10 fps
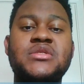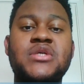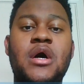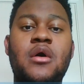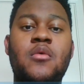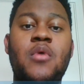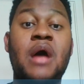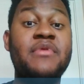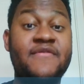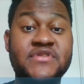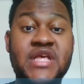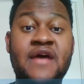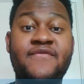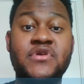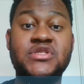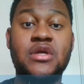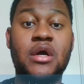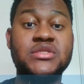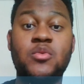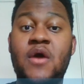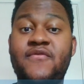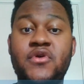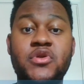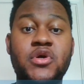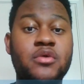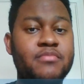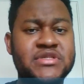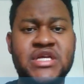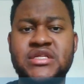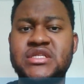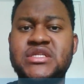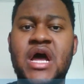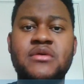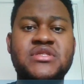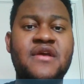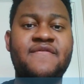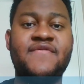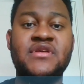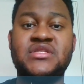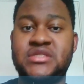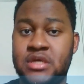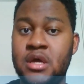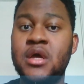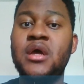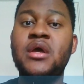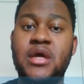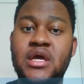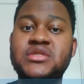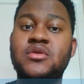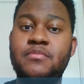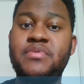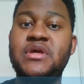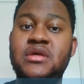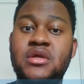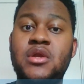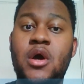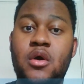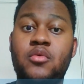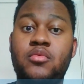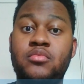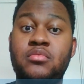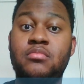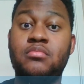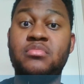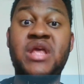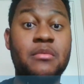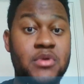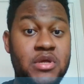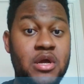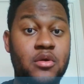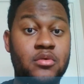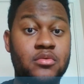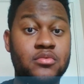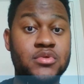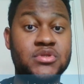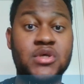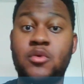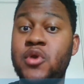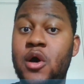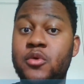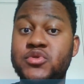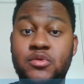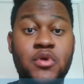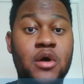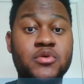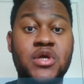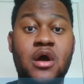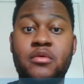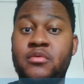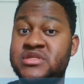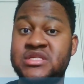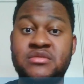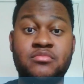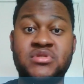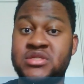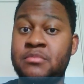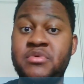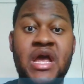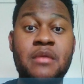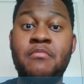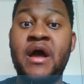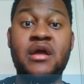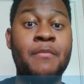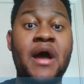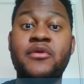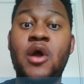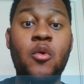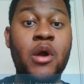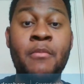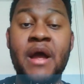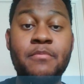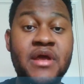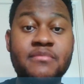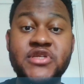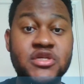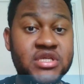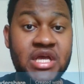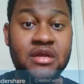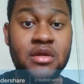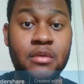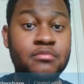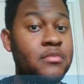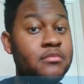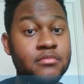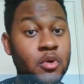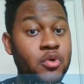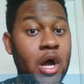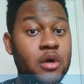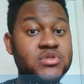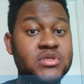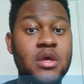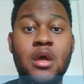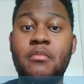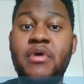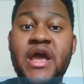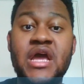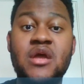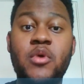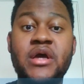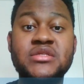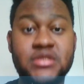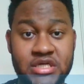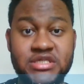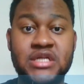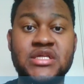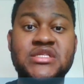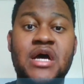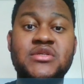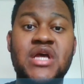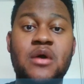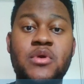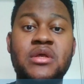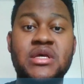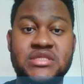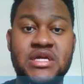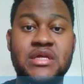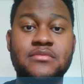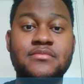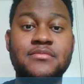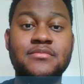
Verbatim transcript: So I'm definitely excited for this, y'all. So what further ado, let's check this out. See if it's it's gonna be you know game of the year. So who knows? Who knows, y'all? Because some game might come out nowhere, might beat Tears of Kingdom. Who knows? But anyways, let's check this out, shall we? Let's get it.